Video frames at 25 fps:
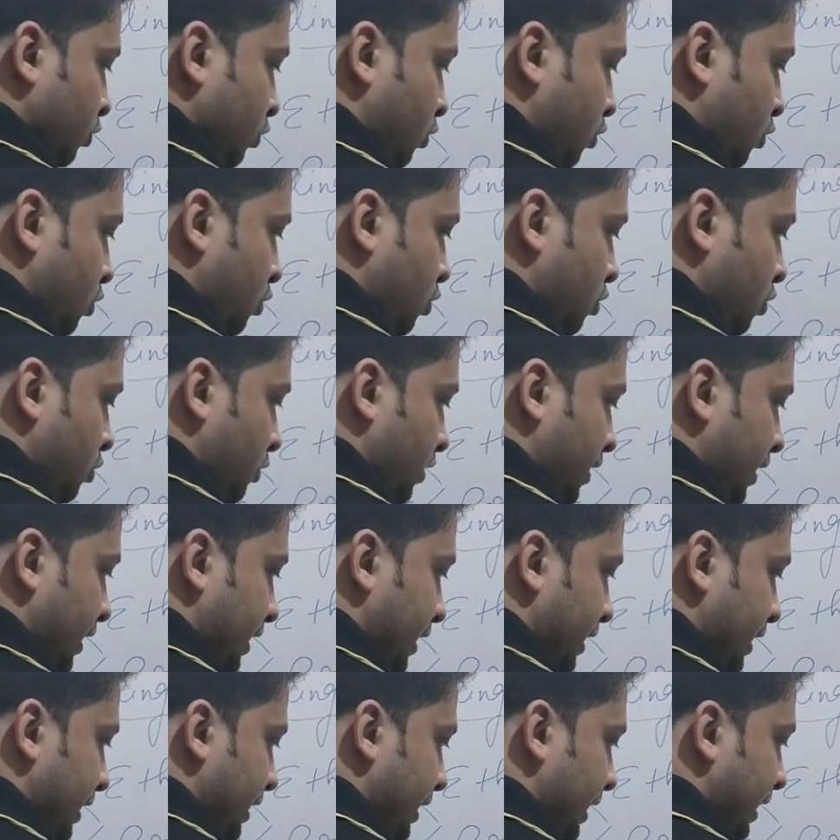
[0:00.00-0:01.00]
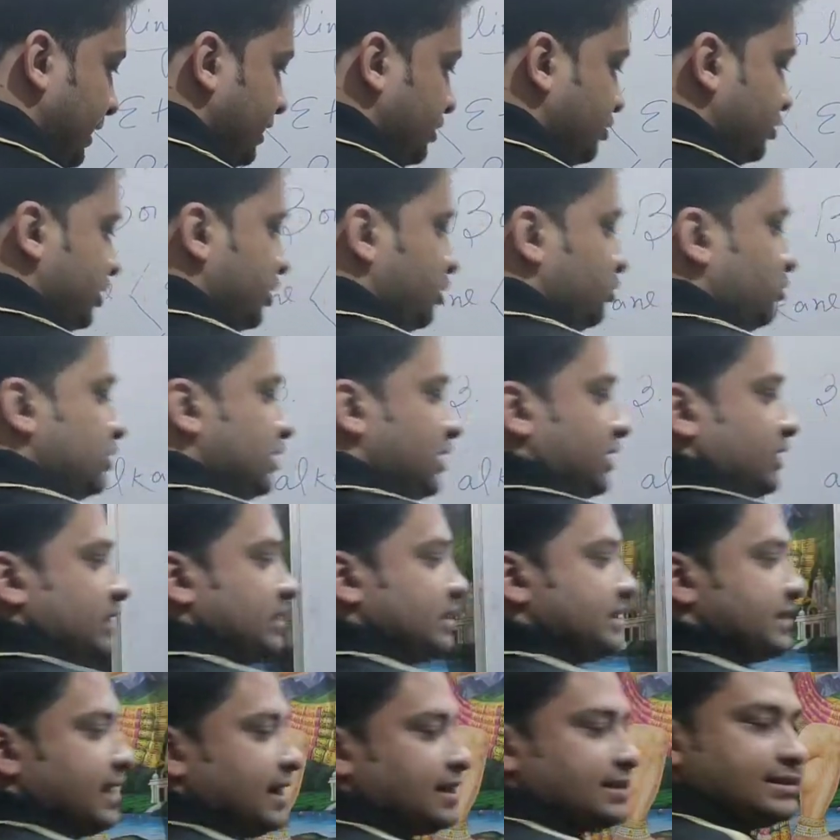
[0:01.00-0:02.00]
OH, you take
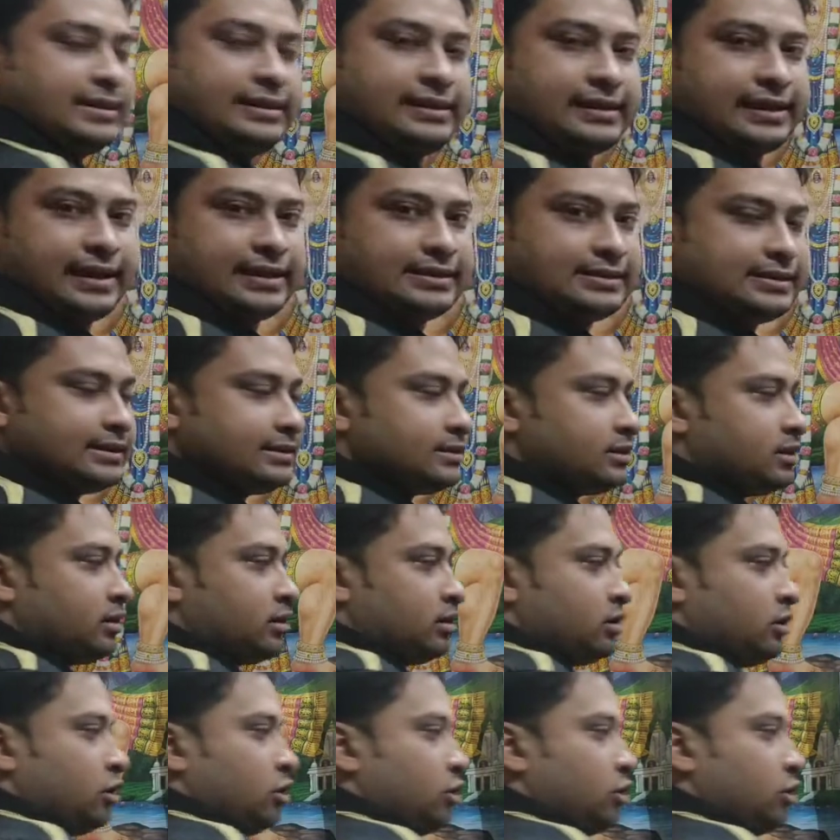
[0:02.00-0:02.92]
this acetic acid,